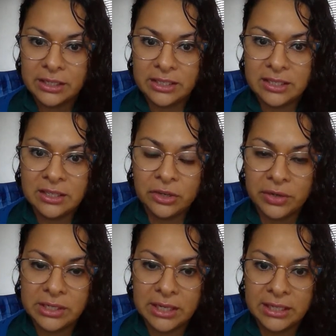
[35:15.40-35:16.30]
this
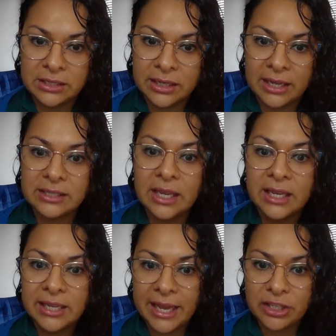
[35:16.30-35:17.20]
increased incidence?
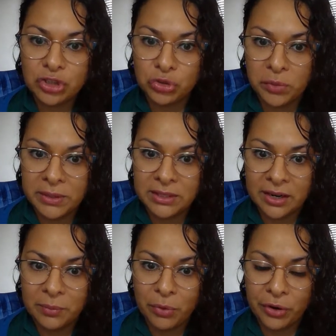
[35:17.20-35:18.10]
Yes, treatments
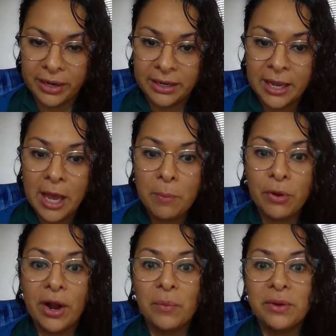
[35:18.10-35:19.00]
are important,
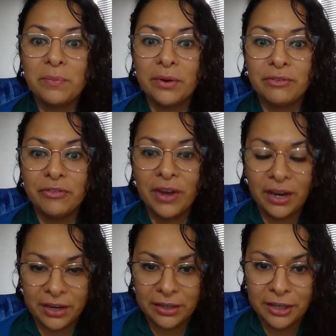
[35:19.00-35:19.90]
but I would
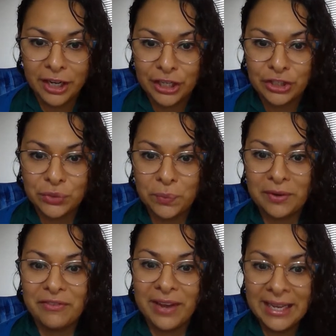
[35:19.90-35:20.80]
prefer to
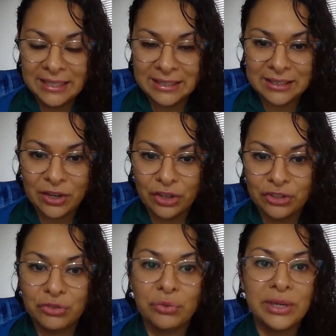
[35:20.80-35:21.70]
prevent or
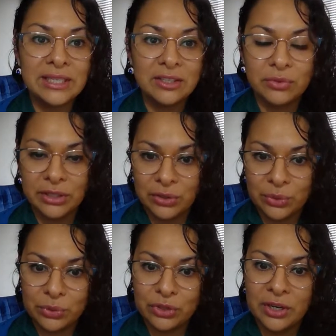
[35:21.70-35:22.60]
risk
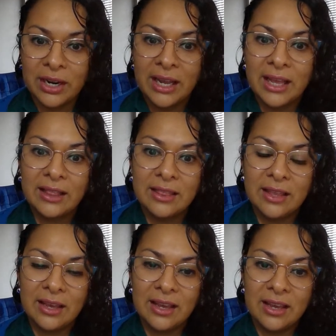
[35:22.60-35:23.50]
reduce
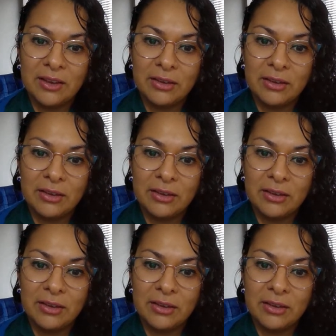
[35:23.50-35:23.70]
the